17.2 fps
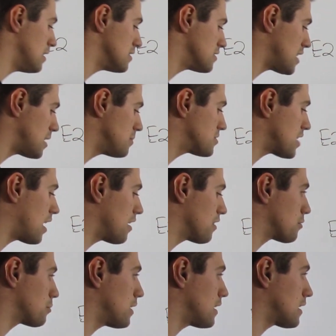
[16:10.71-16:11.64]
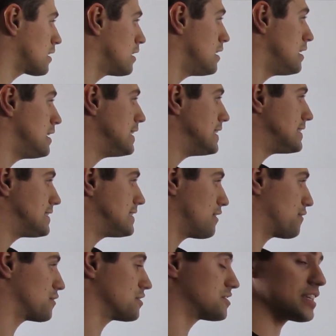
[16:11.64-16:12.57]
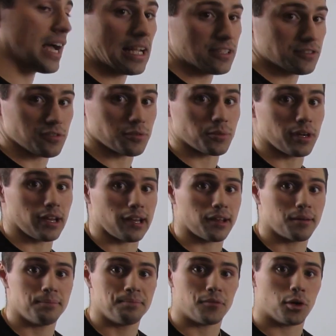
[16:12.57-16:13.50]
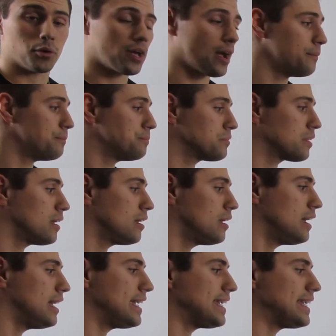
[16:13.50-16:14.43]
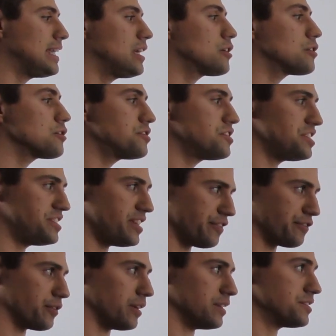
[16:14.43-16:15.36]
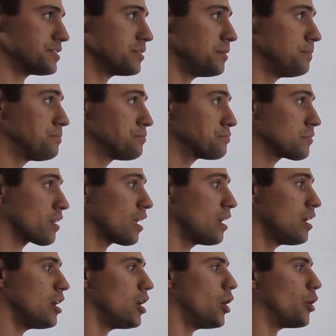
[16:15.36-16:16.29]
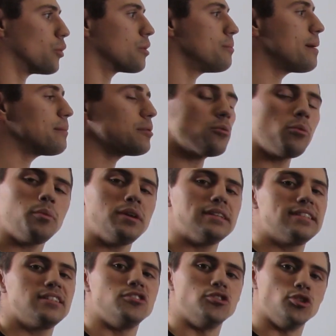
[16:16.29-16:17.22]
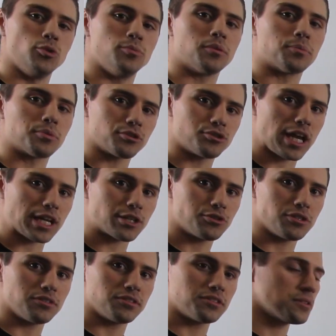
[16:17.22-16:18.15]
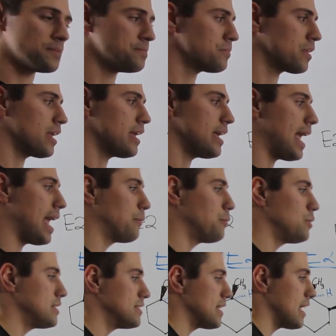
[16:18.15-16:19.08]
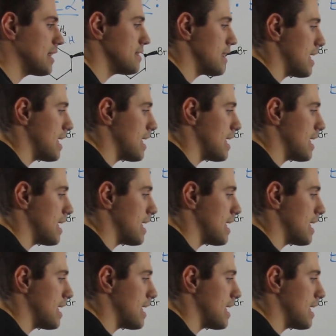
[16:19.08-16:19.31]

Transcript: Same side of the ring, different sides of the ring. Okay? Here's the difference. Remember when we did Newman projections and we said